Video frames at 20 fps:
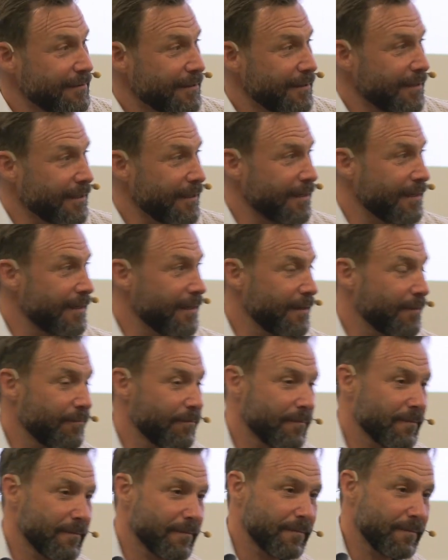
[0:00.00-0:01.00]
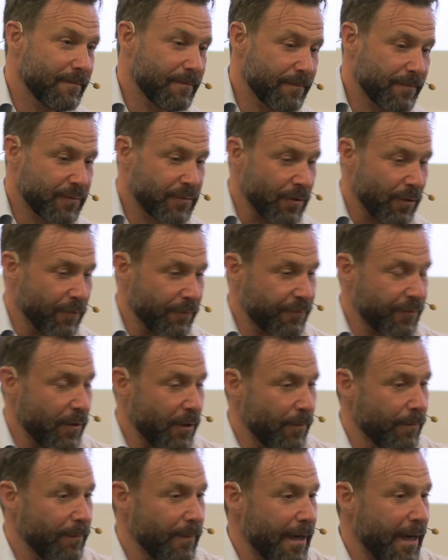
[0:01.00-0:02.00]
Um, so
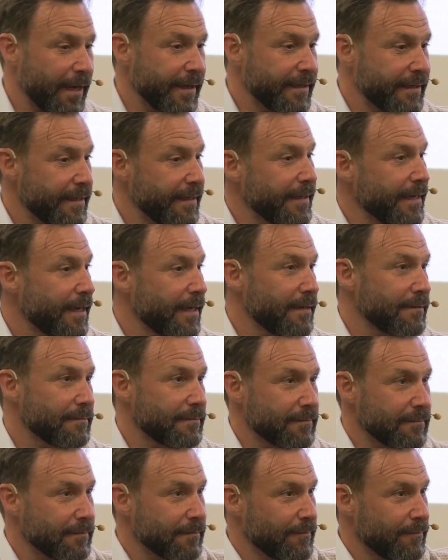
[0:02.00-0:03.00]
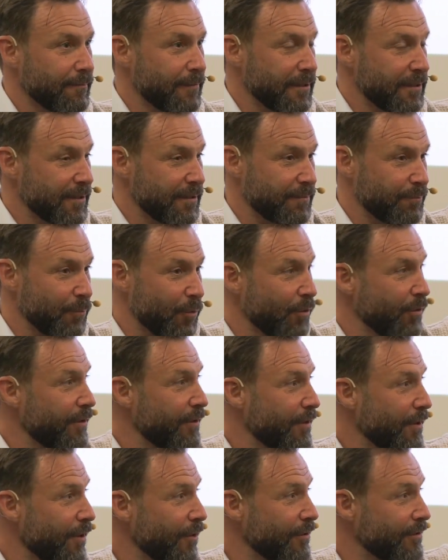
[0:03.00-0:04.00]
from idea, which is
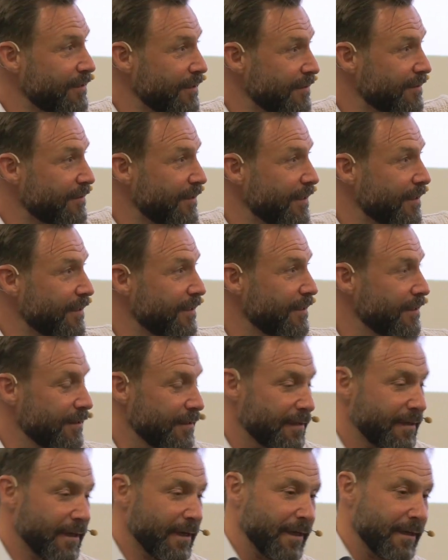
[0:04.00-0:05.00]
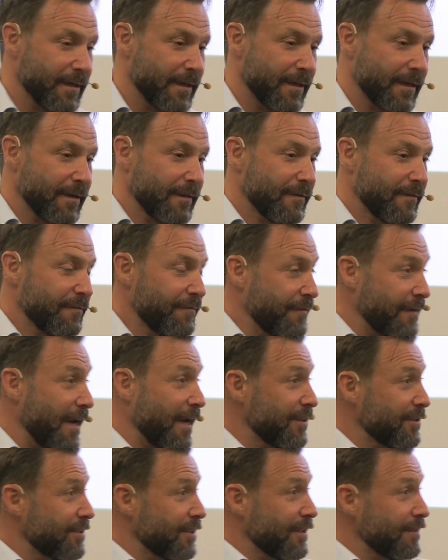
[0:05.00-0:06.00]
more artistic, and eh,
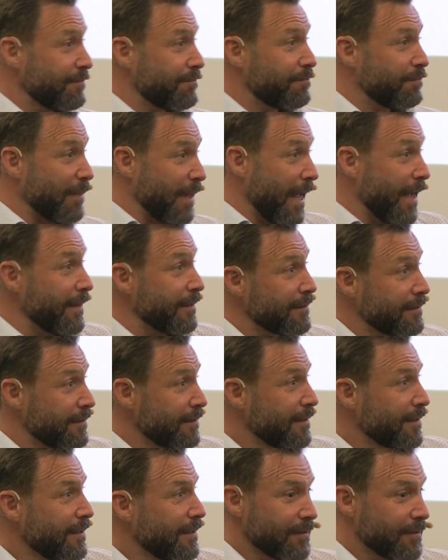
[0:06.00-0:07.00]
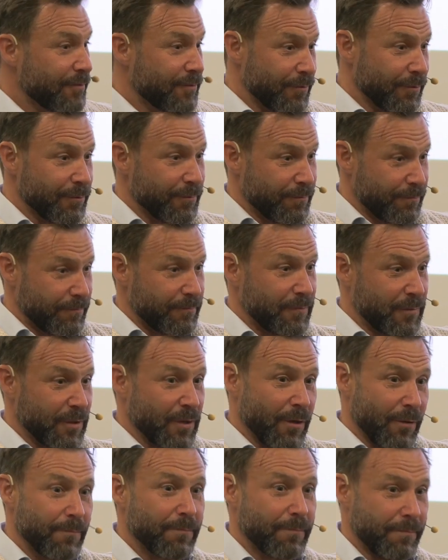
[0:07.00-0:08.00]
financial plan to, you
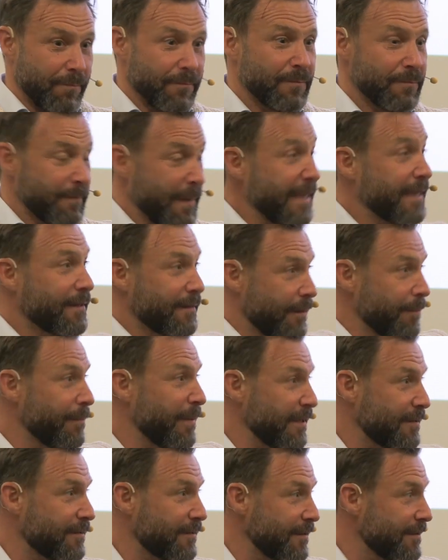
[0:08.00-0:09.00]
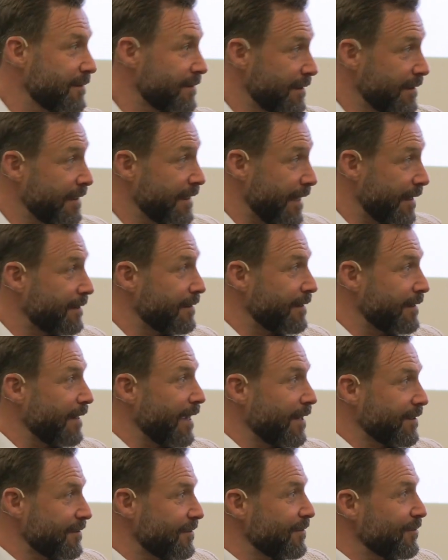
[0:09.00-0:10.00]
know, make the business, getting
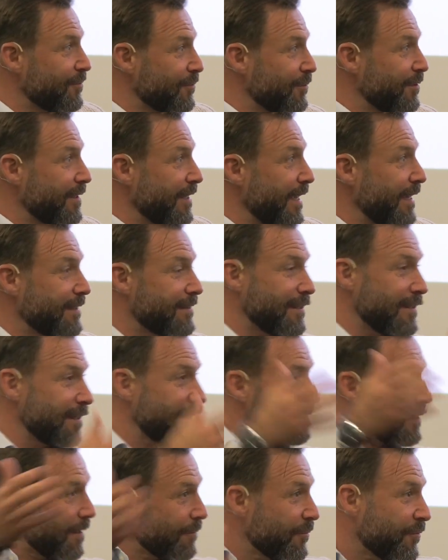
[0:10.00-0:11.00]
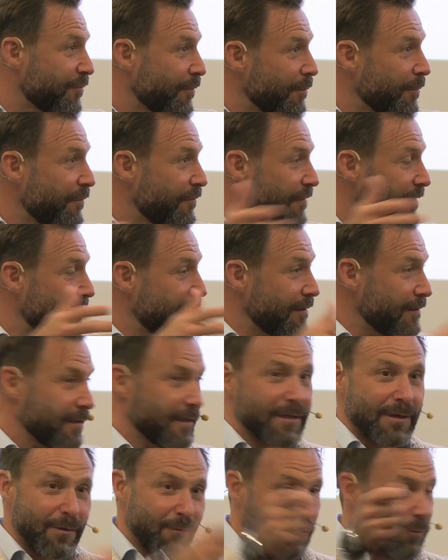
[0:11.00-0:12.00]
access to the data that comes from the field,
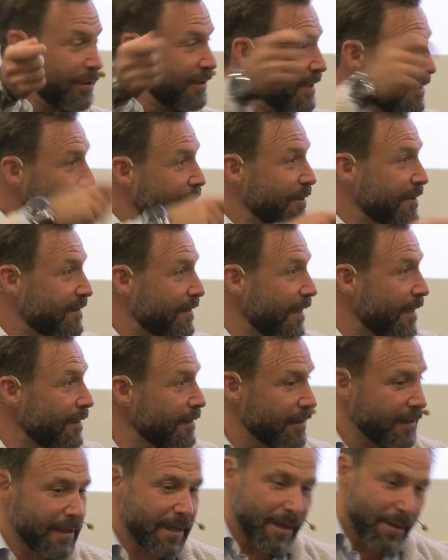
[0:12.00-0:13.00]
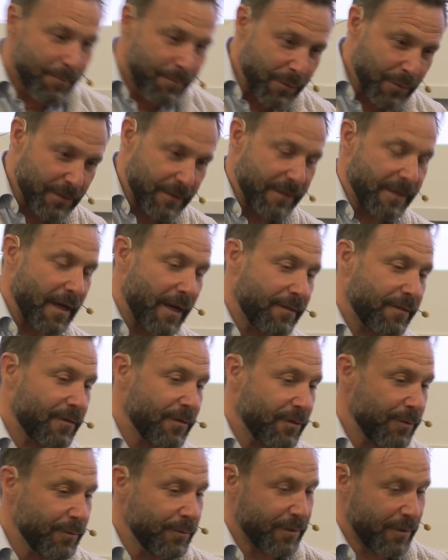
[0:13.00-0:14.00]
what did we sell, putting that
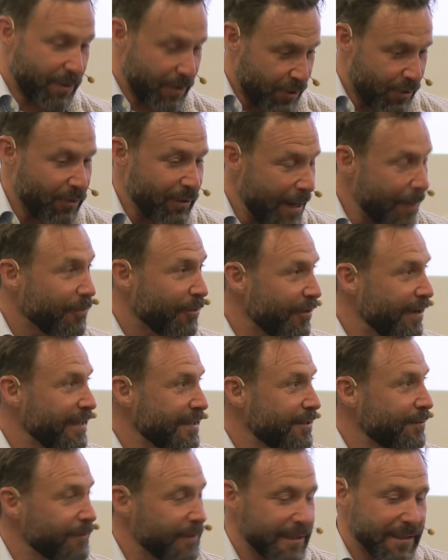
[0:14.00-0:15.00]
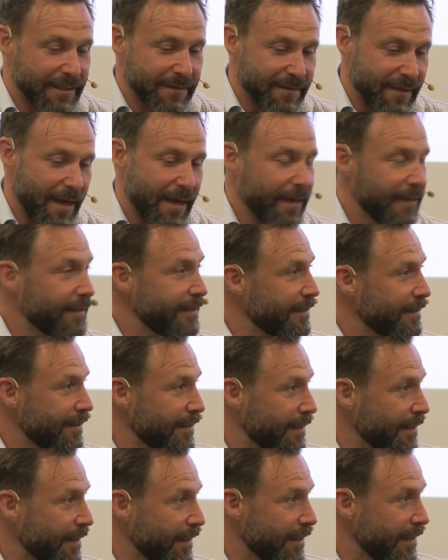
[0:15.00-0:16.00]
through collaborating with design,
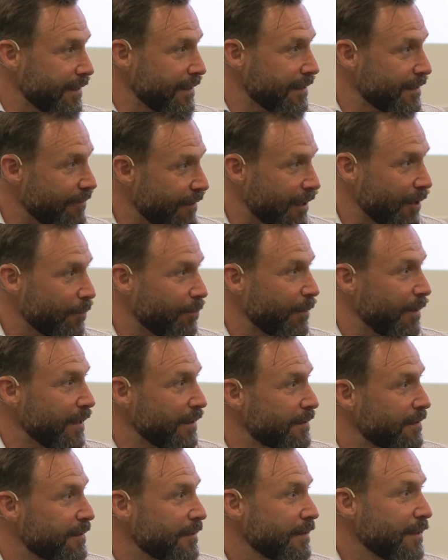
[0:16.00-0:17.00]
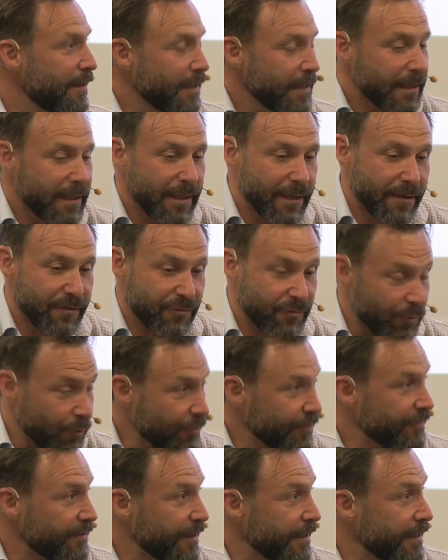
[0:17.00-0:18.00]
eh, development,
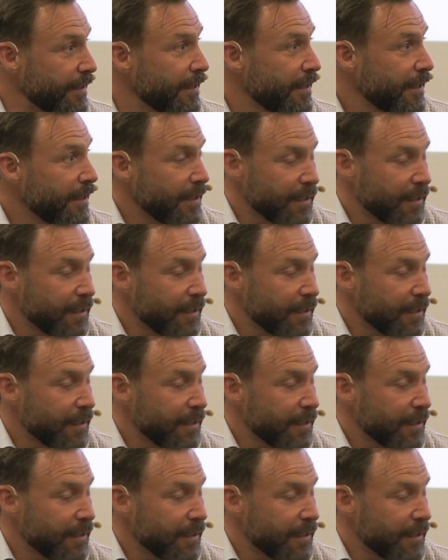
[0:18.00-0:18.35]
sourcing